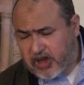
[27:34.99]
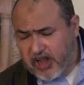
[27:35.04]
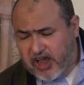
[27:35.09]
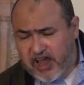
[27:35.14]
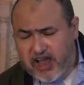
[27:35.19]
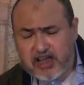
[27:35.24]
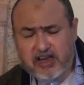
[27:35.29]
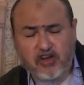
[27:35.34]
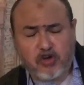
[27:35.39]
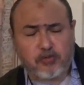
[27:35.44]

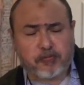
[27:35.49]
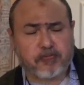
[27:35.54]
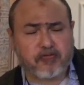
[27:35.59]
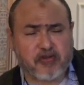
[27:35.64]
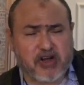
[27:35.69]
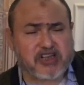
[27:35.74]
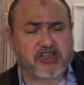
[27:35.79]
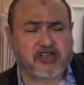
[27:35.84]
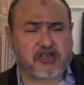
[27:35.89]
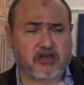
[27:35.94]
an
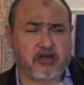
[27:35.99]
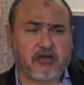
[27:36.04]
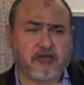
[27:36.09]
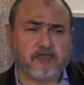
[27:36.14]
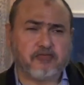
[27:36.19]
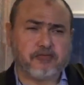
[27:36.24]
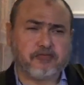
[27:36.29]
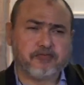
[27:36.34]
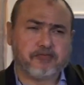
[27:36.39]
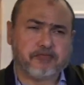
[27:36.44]
oppressor,
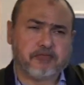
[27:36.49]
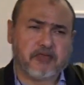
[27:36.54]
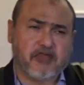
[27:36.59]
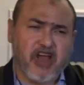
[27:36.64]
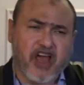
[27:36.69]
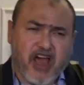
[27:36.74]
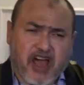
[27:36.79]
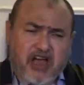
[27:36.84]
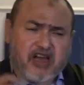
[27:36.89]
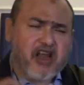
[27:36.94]

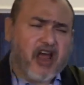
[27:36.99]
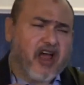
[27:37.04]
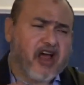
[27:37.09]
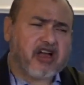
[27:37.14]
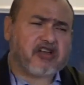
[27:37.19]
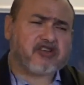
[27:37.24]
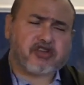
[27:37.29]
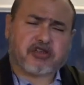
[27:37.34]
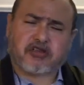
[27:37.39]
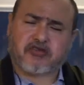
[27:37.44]
an
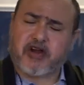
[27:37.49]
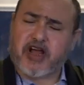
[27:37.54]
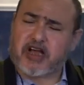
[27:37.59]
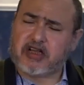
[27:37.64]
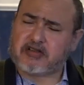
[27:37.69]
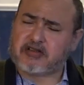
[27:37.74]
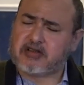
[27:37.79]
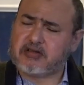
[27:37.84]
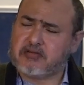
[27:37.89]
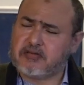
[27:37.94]

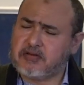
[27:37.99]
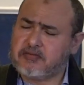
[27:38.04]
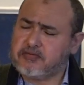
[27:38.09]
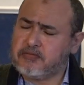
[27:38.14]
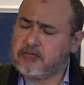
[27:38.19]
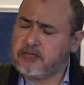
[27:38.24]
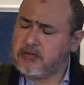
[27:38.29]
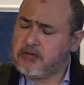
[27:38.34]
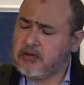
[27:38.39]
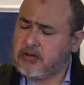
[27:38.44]
autocrat.
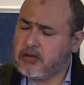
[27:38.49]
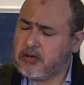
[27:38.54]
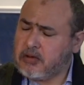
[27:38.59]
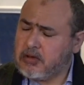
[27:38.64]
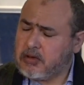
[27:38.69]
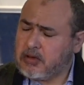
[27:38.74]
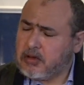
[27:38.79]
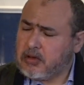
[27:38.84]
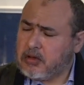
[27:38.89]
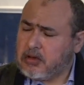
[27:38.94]

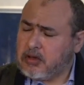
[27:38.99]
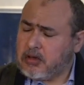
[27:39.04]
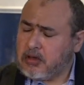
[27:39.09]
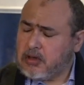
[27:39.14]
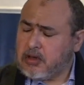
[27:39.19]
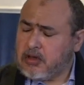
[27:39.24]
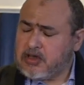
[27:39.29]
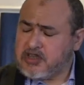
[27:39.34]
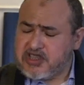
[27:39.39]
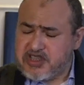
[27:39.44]

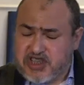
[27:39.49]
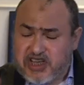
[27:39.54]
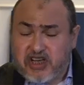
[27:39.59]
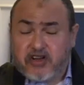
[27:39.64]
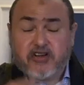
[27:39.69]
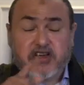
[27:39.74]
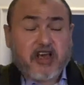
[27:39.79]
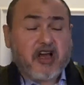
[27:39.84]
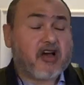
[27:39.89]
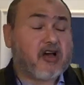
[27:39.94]

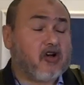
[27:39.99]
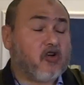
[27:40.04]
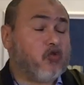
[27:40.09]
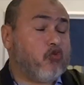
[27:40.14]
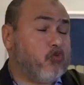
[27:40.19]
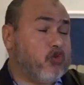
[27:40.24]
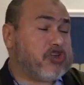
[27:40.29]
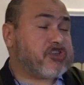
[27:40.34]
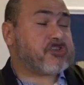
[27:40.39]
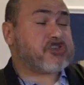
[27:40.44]
Syria,
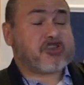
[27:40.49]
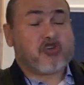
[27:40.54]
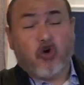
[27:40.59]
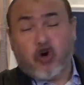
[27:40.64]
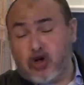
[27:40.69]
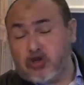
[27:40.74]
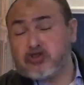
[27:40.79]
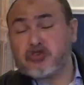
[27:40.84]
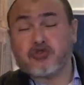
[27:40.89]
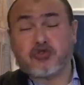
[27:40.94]
which
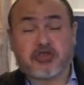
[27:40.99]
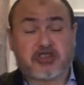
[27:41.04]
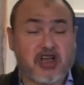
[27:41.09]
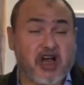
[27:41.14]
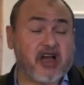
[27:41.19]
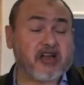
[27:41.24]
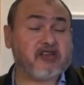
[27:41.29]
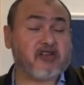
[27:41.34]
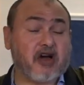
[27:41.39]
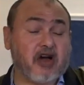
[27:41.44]
also
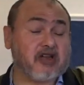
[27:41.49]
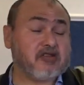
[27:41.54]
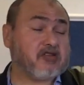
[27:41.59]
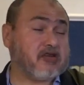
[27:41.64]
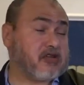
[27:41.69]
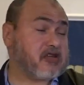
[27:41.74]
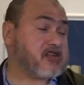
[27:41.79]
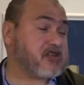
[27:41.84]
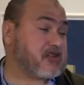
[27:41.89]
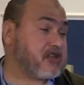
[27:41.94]
signed
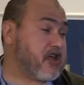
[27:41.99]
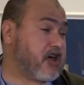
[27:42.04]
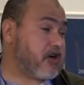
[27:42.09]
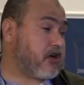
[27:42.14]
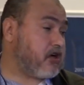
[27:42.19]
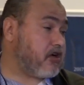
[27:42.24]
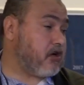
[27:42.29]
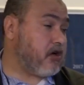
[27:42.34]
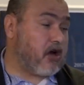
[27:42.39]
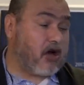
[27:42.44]
onto this
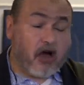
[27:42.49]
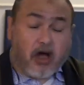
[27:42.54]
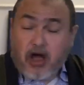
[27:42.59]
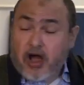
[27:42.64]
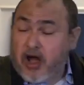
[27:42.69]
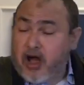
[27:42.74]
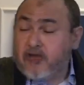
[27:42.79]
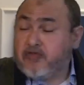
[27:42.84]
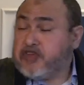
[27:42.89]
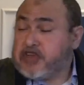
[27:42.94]
letter,
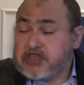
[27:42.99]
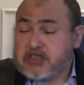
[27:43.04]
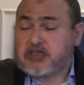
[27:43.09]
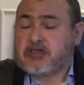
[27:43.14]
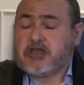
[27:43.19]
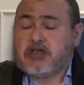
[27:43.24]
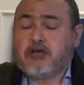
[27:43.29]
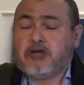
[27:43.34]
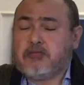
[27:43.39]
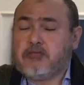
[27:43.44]

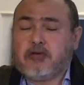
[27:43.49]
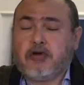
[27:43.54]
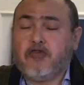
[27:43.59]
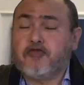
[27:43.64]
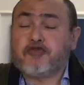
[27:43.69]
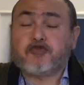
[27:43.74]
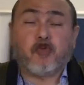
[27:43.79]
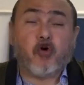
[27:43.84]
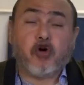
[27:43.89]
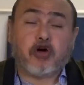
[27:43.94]
obviously,
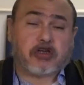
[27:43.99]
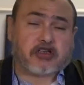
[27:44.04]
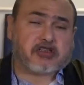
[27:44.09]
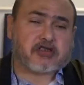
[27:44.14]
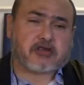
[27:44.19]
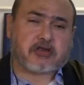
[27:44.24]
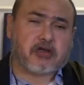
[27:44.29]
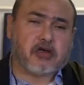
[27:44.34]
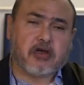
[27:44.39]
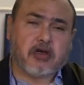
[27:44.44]
of
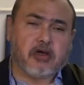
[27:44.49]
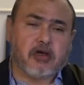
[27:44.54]
course,